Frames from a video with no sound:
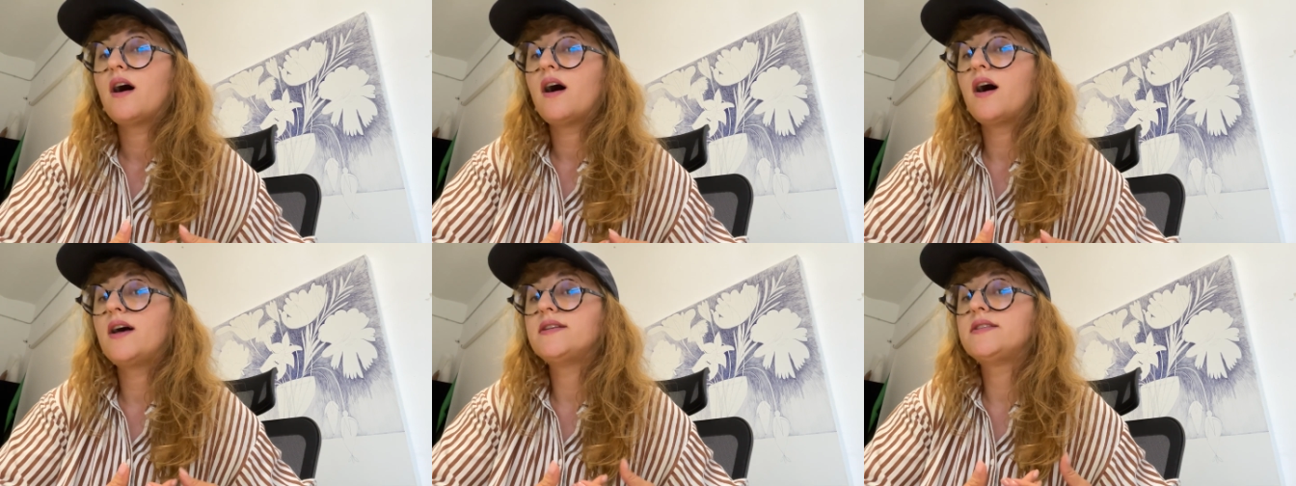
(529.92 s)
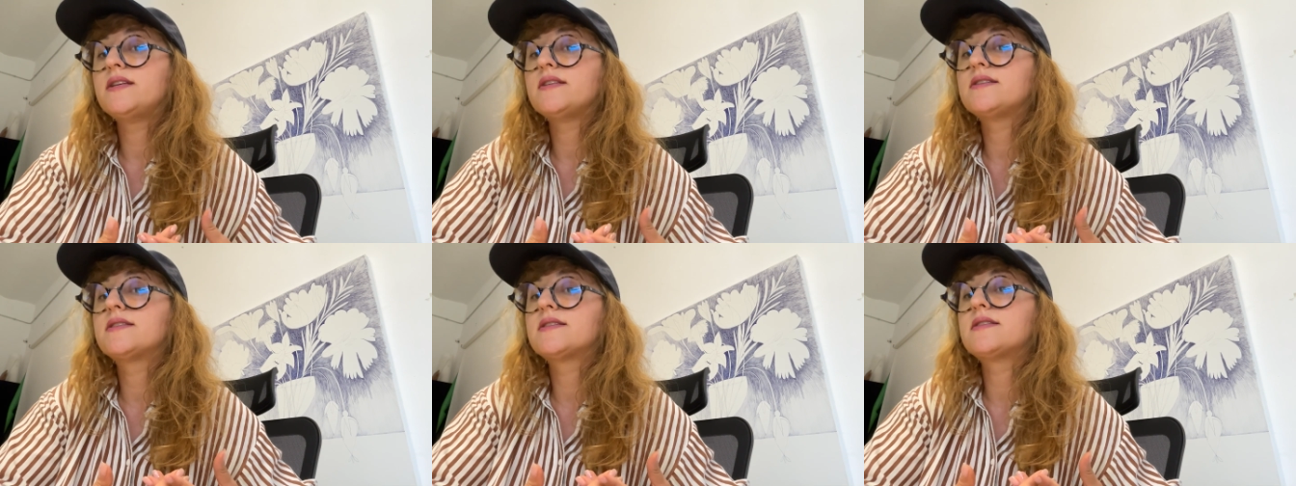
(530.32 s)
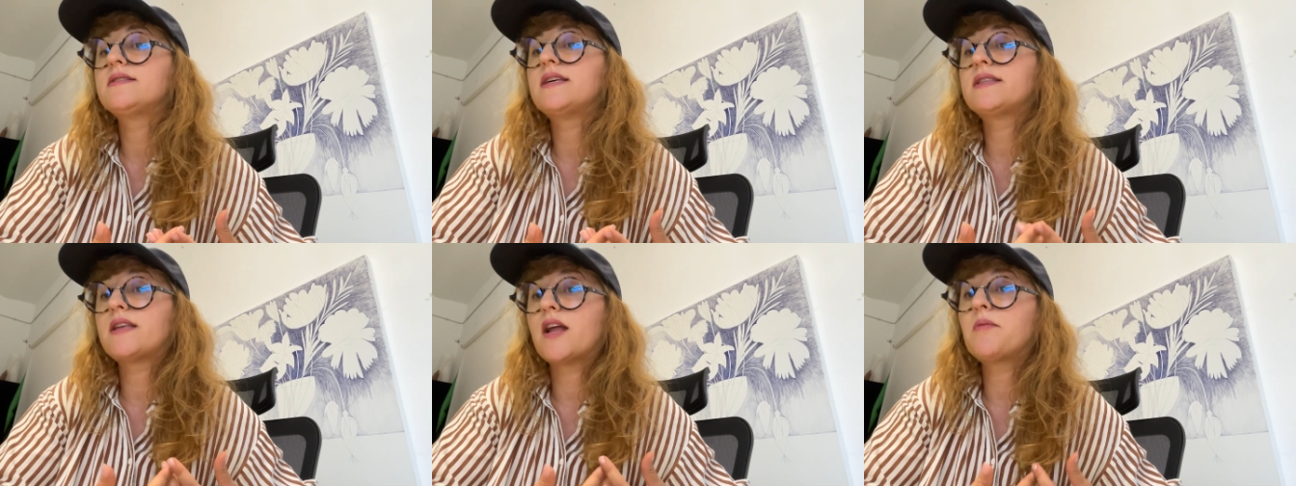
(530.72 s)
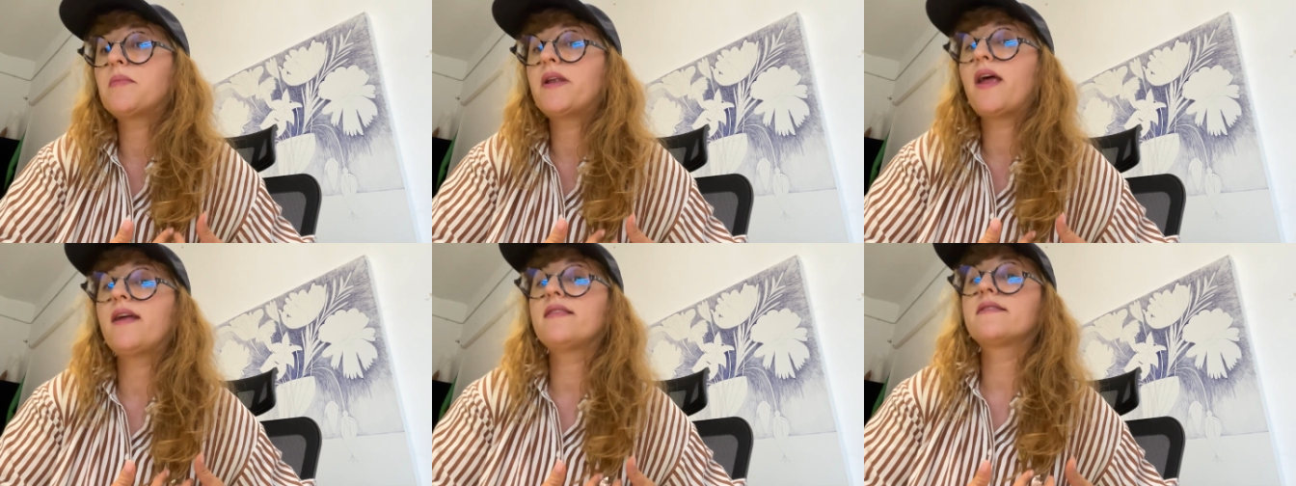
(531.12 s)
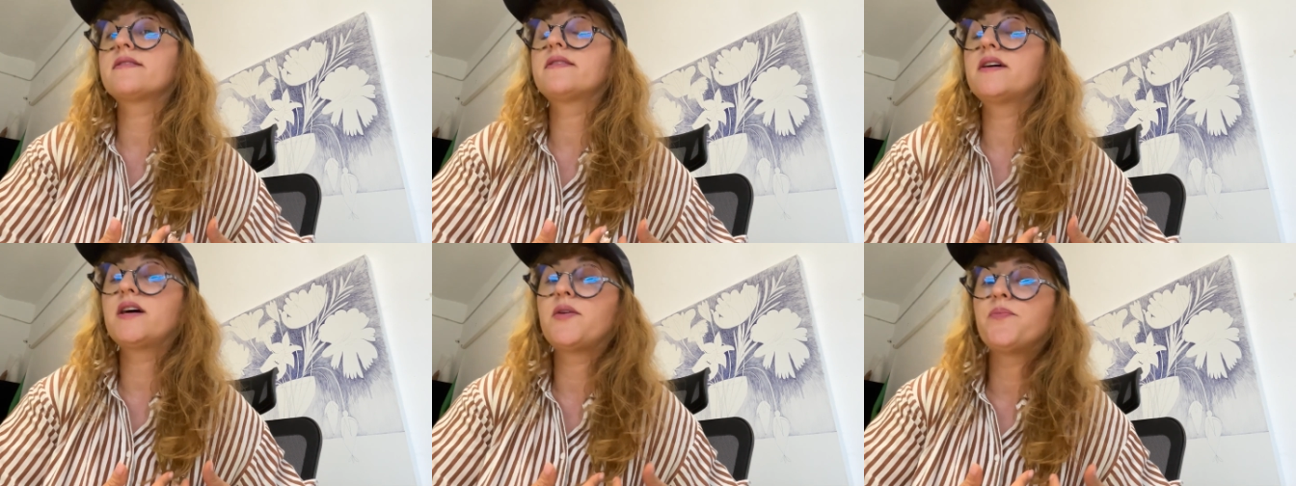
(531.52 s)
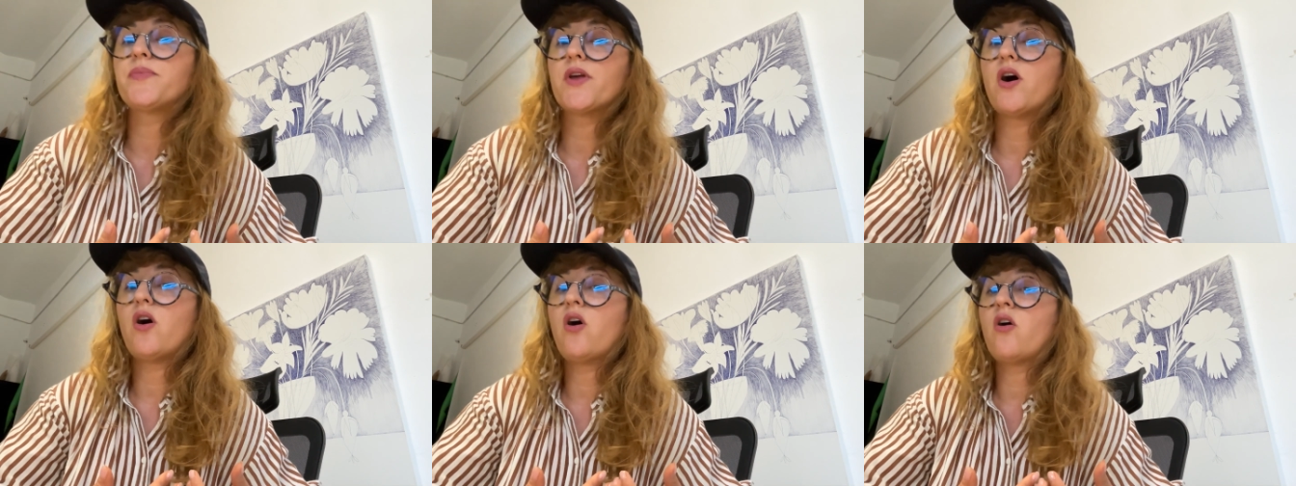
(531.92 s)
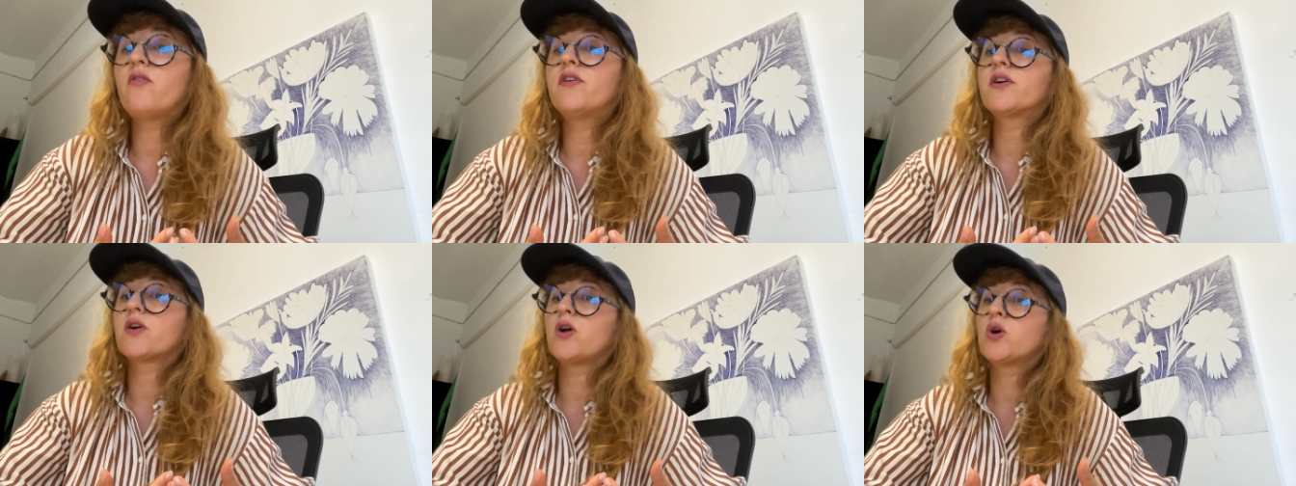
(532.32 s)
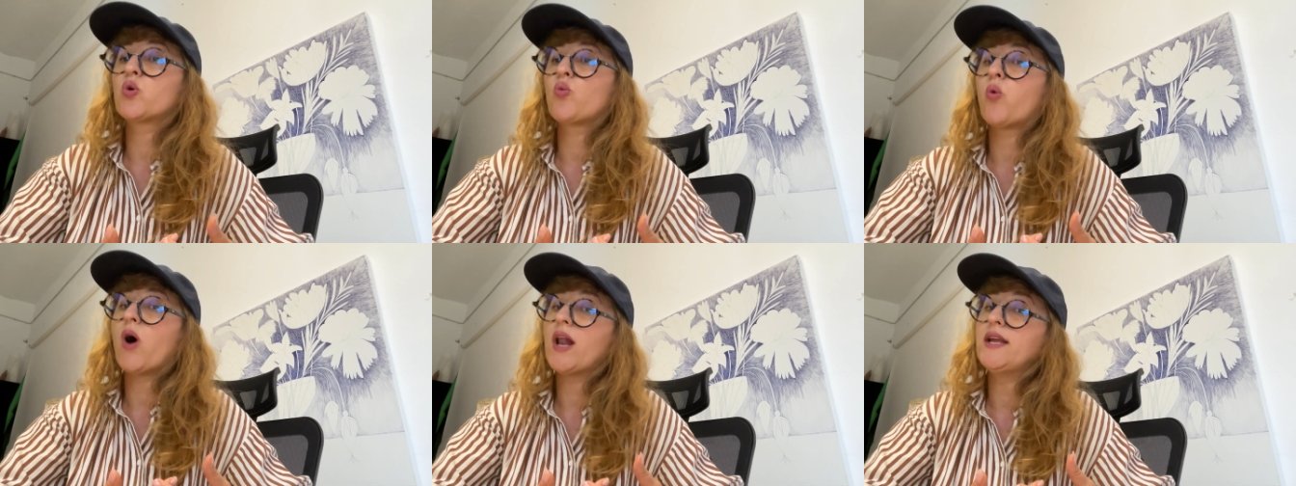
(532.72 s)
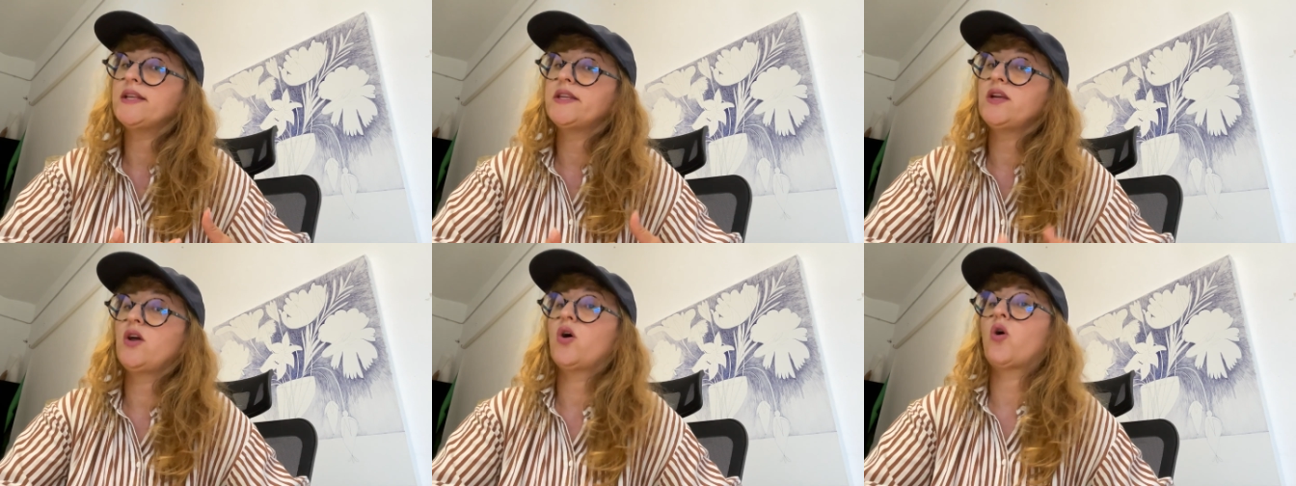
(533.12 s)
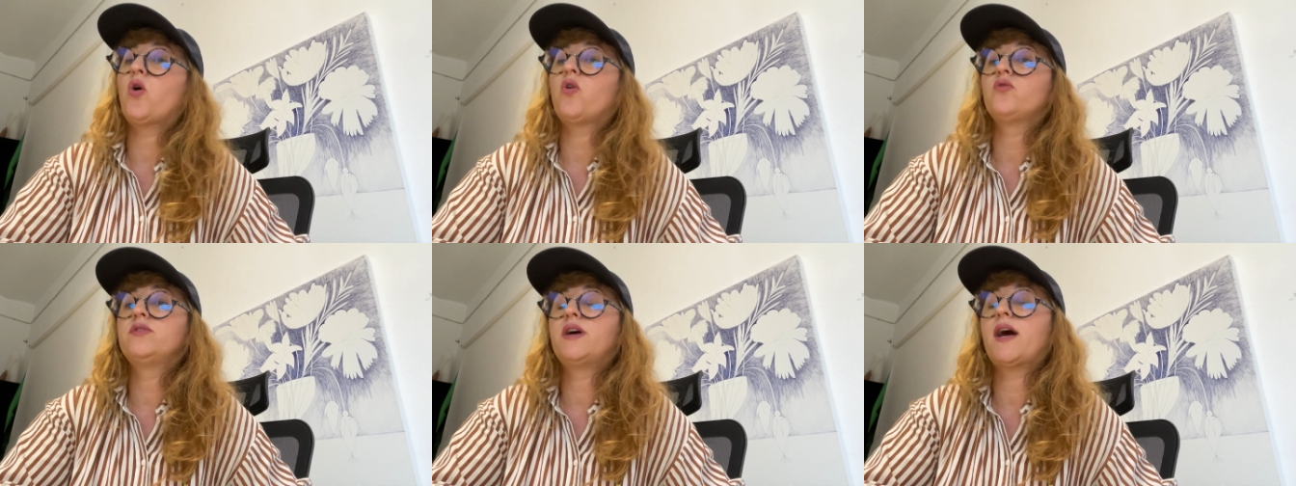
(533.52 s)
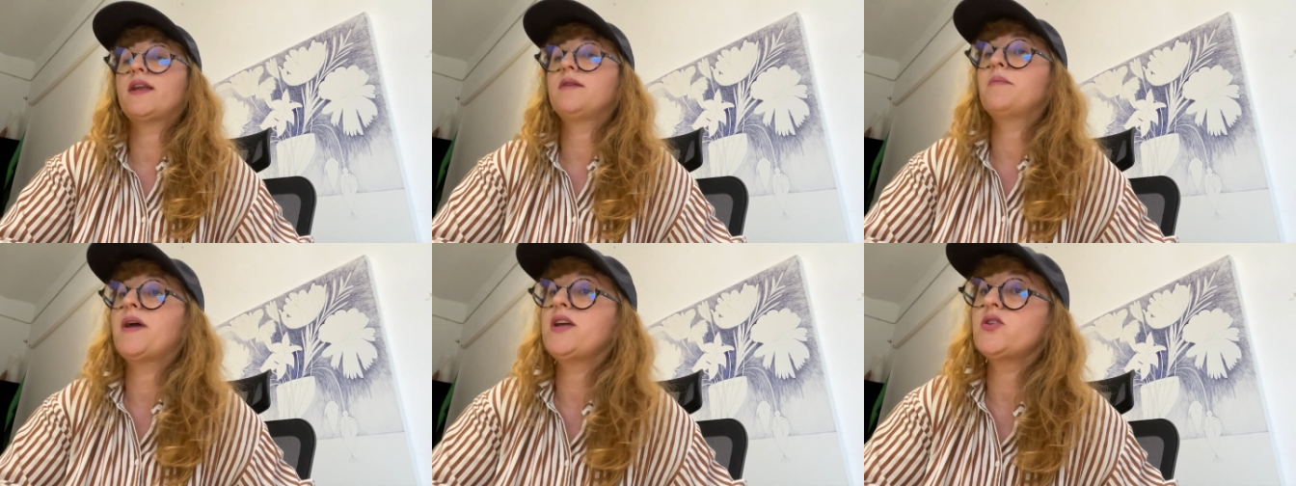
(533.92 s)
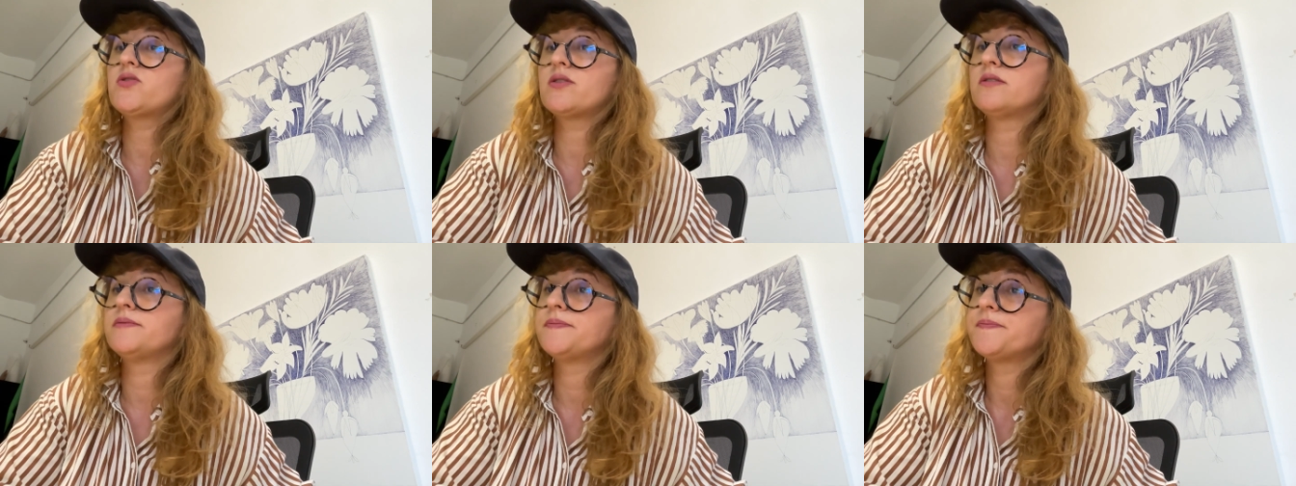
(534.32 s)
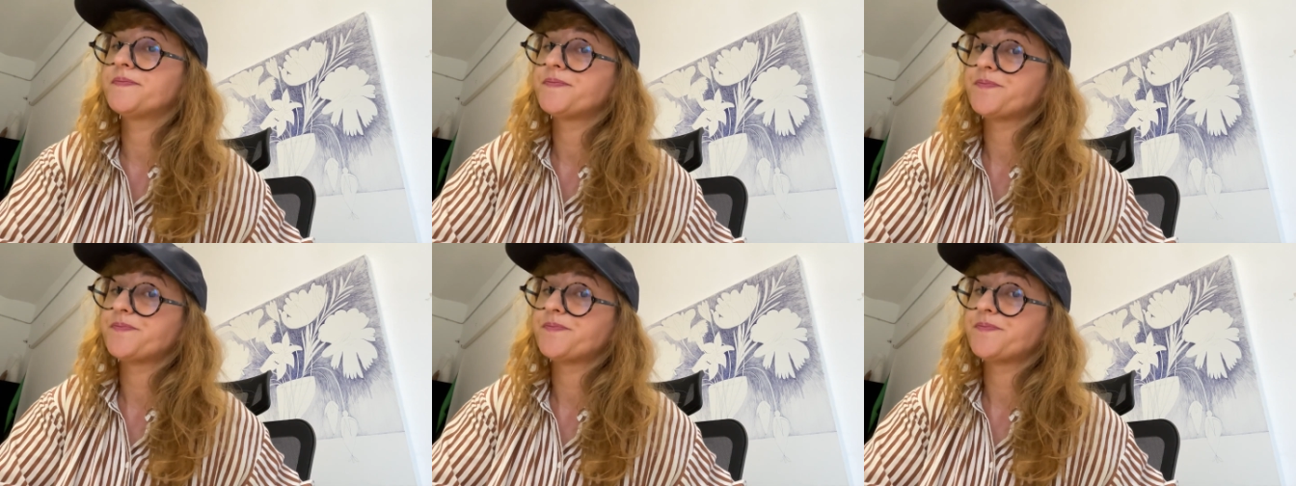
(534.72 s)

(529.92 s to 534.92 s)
as it determines the overall quality of the animation.